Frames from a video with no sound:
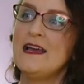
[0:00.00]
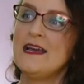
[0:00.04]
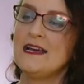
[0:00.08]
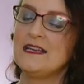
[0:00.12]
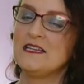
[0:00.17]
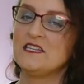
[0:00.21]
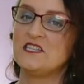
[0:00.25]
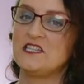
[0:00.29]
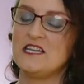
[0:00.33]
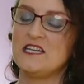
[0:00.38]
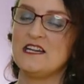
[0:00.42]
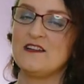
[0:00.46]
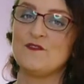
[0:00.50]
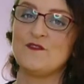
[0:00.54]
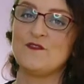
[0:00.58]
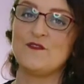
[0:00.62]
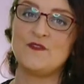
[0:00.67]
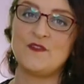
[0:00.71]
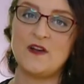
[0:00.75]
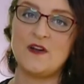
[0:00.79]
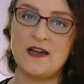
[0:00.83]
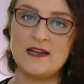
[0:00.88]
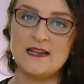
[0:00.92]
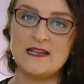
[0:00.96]
and she can
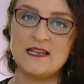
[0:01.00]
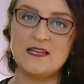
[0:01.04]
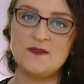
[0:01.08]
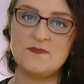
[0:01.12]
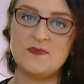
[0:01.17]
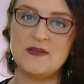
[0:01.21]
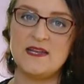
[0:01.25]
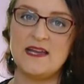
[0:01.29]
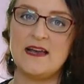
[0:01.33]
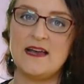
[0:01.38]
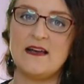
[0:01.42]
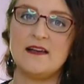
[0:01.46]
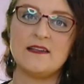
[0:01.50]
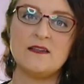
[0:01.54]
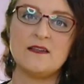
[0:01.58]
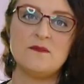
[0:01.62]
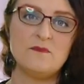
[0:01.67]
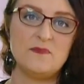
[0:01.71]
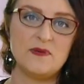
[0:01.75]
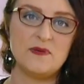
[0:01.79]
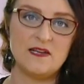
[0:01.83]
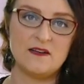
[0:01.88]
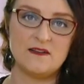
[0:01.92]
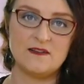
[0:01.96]
finally be out
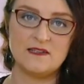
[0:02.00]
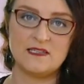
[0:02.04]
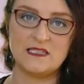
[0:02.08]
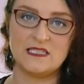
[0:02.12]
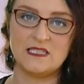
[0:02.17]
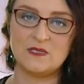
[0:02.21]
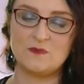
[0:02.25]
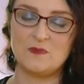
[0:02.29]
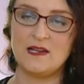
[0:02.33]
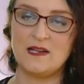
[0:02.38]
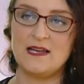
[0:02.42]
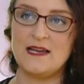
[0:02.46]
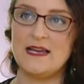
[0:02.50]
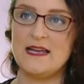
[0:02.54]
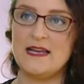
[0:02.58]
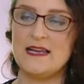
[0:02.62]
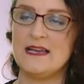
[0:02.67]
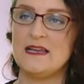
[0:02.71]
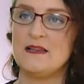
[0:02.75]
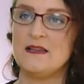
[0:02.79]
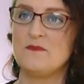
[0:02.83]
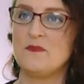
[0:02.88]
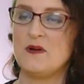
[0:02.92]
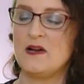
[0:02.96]
and be on display
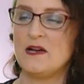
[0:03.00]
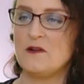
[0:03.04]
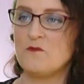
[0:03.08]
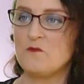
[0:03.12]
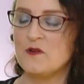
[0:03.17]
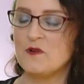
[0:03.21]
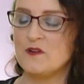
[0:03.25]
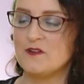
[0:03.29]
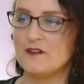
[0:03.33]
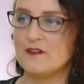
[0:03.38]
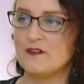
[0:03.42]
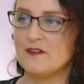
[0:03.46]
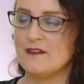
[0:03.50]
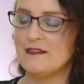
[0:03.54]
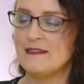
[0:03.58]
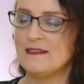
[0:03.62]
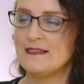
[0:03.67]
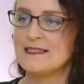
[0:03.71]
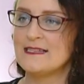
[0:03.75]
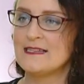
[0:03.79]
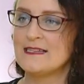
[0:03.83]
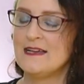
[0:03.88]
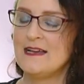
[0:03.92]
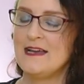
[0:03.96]
in my
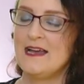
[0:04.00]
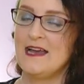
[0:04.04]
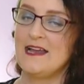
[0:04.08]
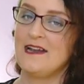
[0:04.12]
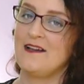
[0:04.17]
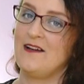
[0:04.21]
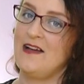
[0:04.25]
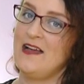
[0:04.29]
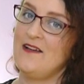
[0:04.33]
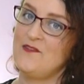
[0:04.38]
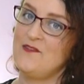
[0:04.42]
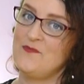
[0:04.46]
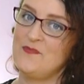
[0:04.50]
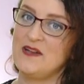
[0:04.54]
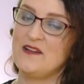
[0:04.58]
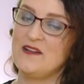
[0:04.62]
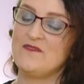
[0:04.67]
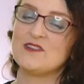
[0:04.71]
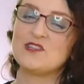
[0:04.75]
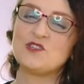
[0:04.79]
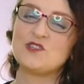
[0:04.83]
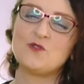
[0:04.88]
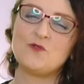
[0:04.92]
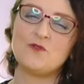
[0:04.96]
world. And I'll have a bit
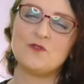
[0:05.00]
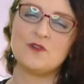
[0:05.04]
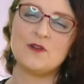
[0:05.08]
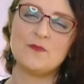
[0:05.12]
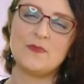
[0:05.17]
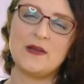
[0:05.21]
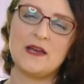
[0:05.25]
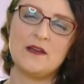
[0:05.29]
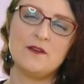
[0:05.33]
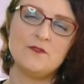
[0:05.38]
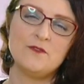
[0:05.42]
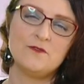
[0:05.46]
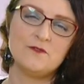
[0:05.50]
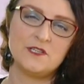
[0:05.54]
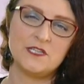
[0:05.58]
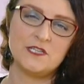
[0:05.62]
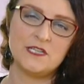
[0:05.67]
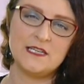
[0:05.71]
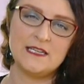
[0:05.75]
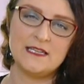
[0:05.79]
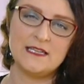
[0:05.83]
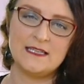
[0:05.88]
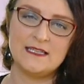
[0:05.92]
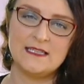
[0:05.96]
of a talk about who
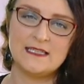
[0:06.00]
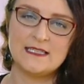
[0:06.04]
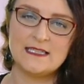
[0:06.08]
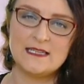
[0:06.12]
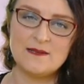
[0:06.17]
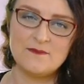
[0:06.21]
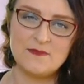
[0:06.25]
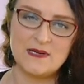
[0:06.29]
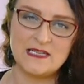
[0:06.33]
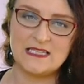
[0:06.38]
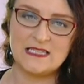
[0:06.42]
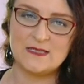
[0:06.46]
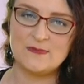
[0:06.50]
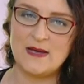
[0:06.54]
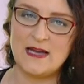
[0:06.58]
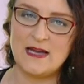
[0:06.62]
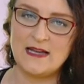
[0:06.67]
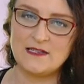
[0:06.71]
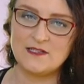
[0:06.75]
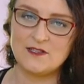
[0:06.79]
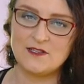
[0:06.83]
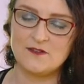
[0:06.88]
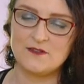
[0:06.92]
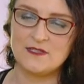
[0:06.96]
she is in my
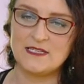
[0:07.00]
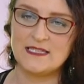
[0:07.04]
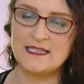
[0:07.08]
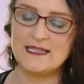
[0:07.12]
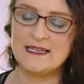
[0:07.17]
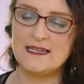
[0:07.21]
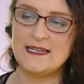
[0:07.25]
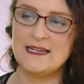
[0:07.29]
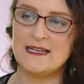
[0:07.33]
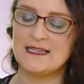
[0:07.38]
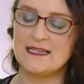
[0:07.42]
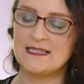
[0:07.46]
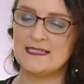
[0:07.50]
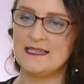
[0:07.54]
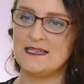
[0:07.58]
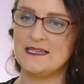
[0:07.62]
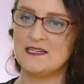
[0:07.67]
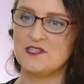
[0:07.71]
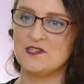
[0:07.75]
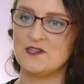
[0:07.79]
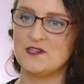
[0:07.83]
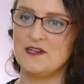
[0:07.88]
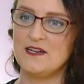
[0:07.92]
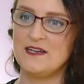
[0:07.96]
Smart Doll City,
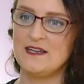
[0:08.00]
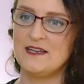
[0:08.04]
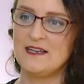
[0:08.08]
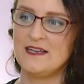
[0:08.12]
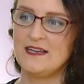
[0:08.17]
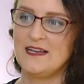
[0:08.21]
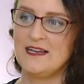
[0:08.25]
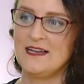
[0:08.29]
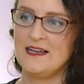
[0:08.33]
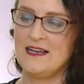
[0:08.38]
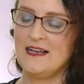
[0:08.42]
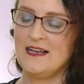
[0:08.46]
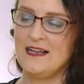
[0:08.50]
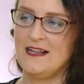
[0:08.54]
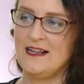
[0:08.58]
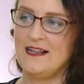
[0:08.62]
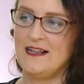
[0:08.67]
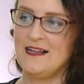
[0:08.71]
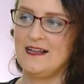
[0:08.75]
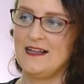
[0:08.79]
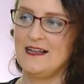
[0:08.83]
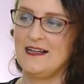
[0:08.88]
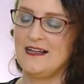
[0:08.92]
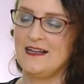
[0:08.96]
etc.
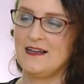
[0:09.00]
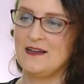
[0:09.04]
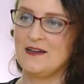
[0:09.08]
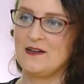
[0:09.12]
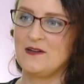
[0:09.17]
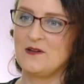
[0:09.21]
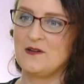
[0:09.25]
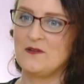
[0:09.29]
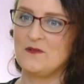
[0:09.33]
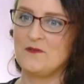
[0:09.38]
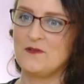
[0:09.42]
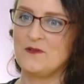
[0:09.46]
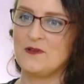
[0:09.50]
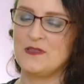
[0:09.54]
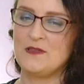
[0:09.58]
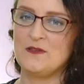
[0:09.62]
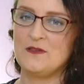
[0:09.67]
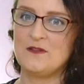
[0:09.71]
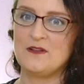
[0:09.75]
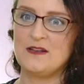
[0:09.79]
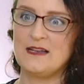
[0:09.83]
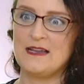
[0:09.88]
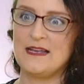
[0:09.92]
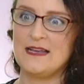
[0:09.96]
with
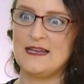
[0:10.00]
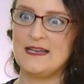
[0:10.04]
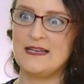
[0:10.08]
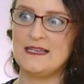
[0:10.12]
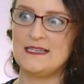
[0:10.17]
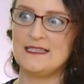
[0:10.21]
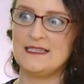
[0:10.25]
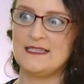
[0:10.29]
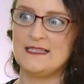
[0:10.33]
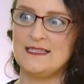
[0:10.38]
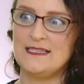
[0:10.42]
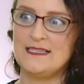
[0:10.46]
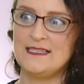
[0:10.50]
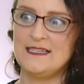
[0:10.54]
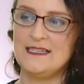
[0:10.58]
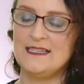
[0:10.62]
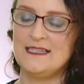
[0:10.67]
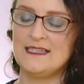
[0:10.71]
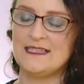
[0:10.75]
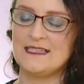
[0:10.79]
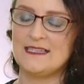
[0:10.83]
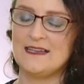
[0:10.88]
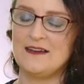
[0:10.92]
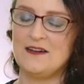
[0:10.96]
you ladies and
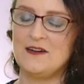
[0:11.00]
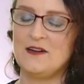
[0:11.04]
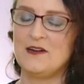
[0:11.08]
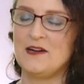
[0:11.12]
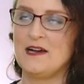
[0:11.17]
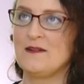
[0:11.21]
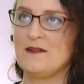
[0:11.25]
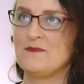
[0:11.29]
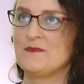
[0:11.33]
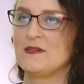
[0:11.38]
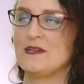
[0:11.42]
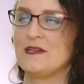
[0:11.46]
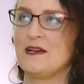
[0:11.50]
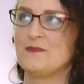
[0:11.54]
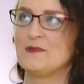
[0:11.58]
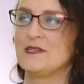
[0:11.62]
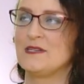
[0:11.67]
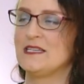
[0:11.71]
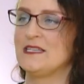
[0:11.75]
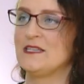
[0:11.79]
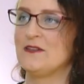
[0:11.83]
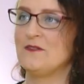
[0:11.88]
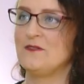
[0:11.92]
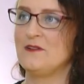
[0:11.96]
gents. I'm
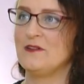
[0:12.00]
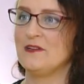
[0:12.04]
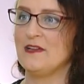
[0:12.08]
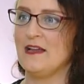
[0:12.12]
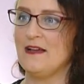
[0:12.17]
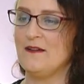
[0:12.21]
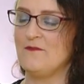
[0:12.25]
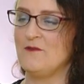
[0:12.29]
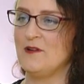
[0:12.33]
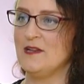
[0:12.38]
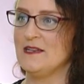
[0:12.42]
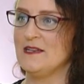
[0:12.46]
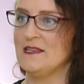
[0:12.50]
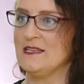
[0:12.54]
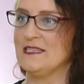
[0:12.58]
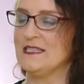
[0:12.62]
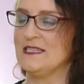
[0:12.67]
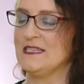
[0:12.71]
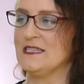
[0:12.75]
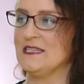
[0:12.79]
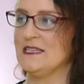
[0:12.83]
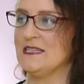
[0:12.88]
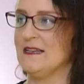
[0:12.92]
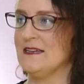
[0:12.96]
just so I want
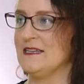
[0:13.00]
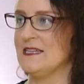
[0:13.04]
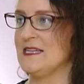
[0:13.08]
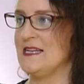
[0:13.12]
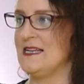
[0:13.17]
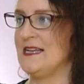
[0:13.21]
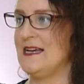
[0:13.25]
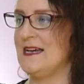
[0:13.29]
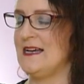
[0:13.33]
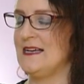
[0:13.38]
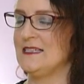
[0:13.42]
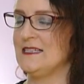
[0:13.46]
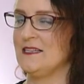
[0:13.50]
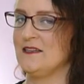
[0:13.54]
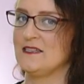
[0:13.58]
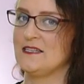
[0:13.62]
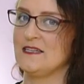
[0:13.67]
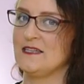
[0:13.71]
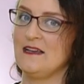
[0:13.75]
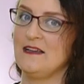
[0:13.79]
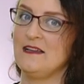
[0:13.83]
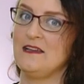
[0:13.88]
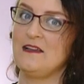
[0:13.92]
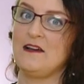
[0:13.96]
this to last because
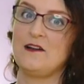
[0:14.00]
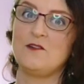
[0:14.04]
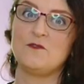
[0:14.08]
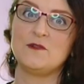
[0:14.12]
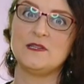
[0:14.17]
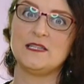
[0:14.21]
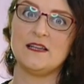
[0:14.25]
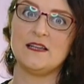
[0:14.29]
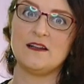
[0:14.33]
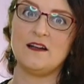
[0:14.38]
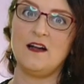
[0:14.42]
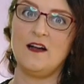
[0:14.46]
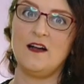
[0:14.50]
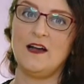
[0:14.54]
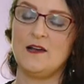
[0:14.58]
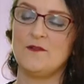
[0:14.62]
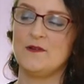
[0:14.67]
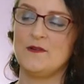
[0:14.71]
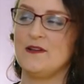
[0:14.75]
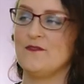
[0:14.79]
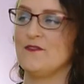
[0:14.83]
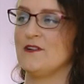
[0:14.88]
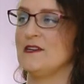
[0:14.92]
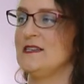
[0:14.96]
I always get a high
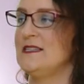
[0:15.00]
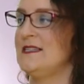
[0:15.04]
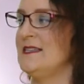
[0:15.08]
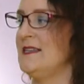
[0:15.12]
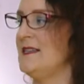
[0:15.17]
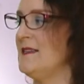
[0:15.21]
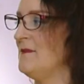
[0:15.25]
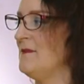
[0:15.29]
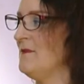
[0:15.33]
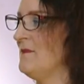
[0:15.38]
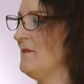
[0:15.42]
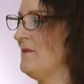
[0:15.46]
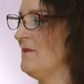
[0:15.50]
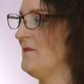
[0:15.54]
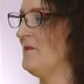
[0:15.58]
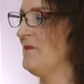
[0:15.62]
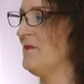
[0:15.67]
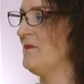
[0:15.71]
whenever I see them.